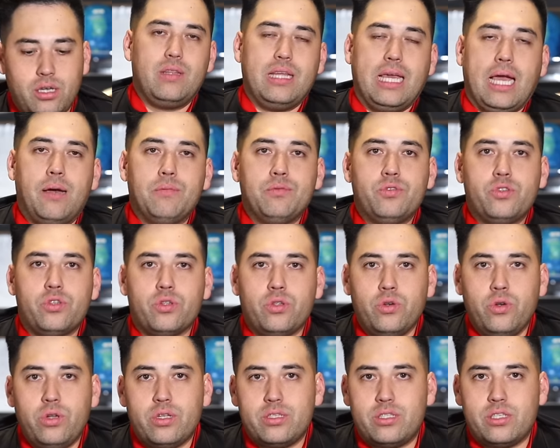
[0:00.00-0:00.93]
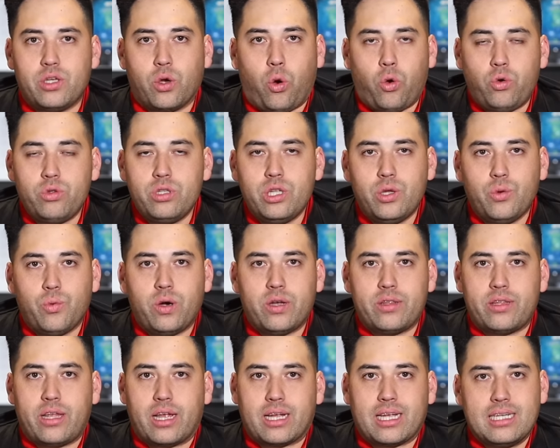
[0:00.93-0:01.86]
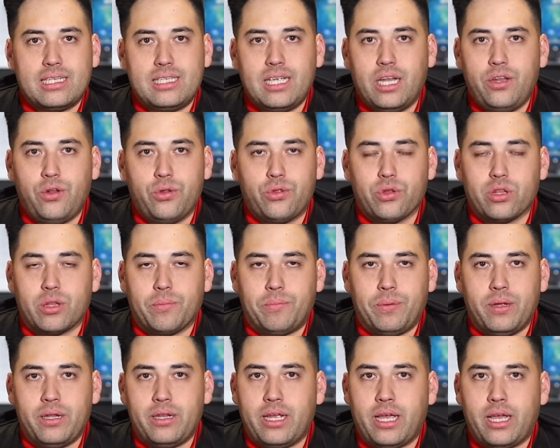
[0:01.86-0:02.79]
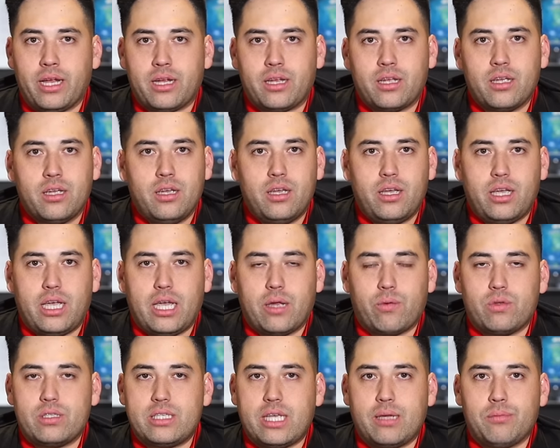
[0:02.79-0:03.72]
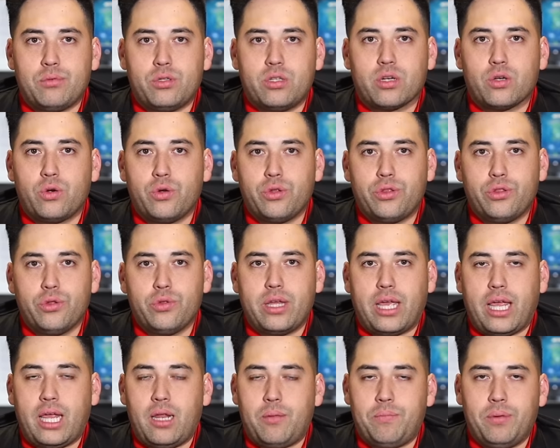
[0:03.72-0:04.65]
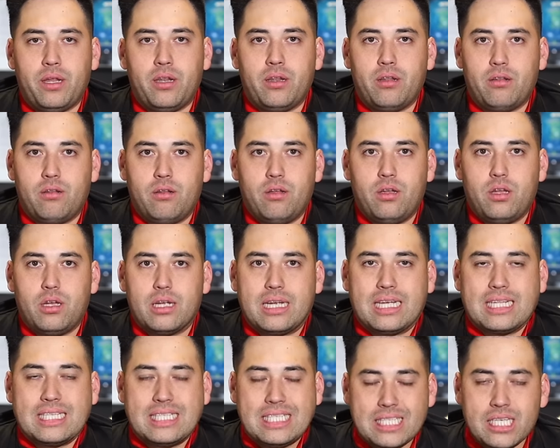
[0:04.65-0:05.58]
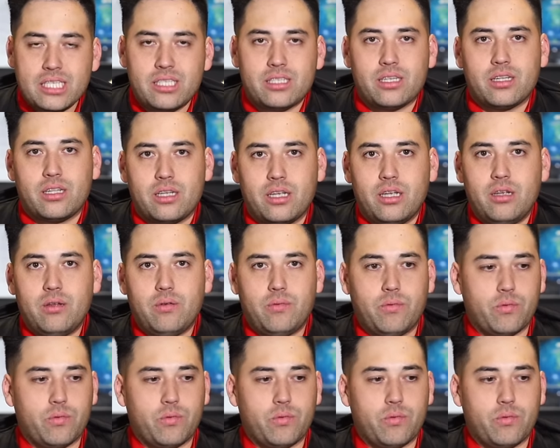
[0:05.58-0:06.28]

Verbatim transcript: The Absolute is the only one that continued through the pin deck and was able to go through the 8-pin consistently,